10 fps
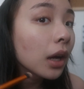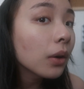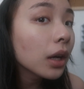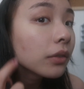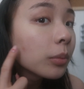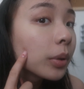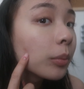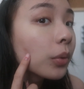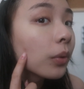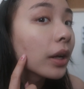now I have a
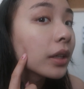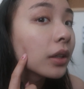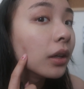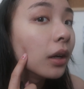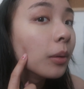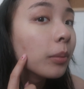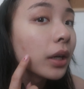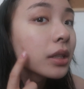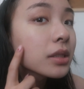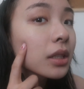pimple right here,
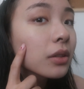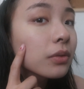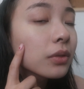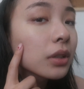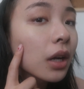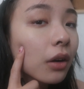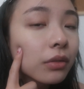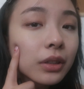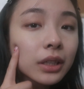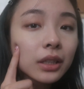but instead of
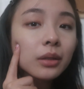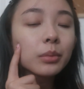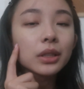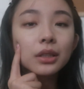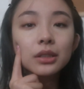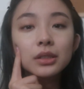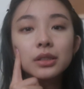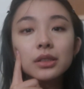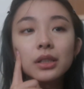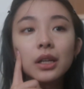covering it
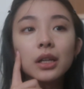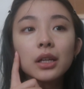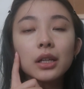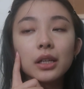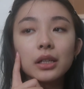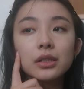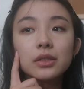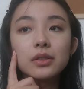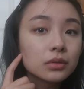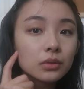because
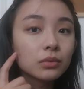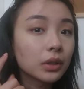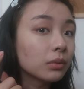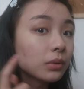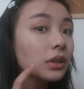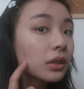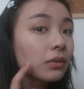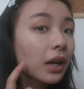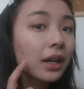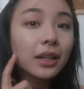it's like really
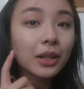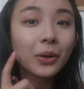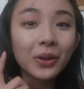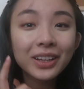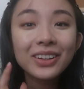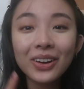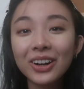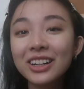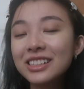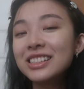red and it really
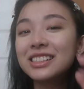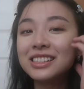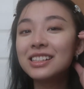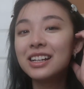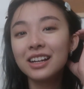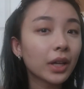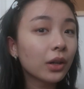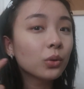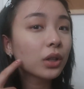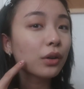hurts, I
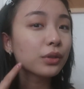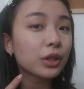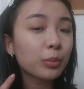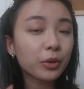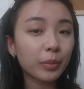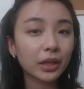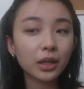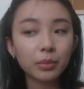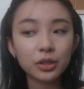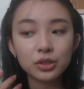don't cover it up with
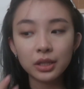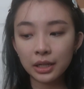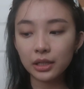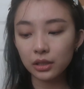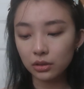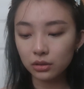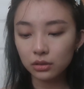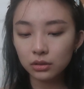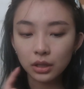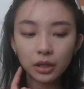makeup, I just let it
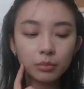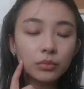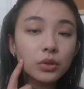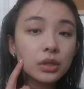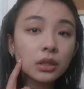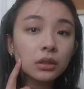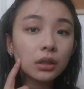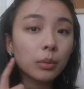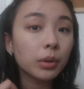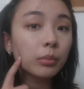heal. I'm
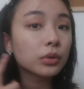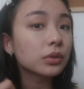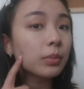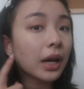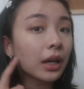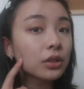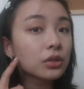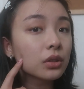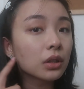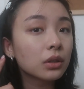using a pimple
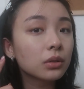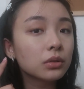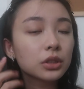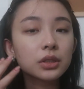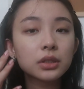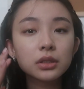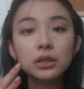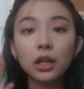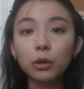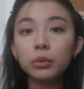patch though, just
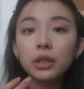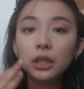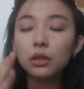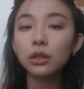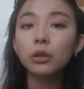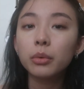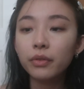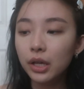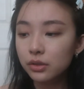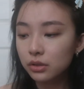to help it heal a little bit
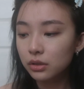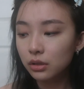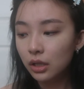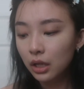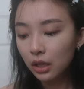faster,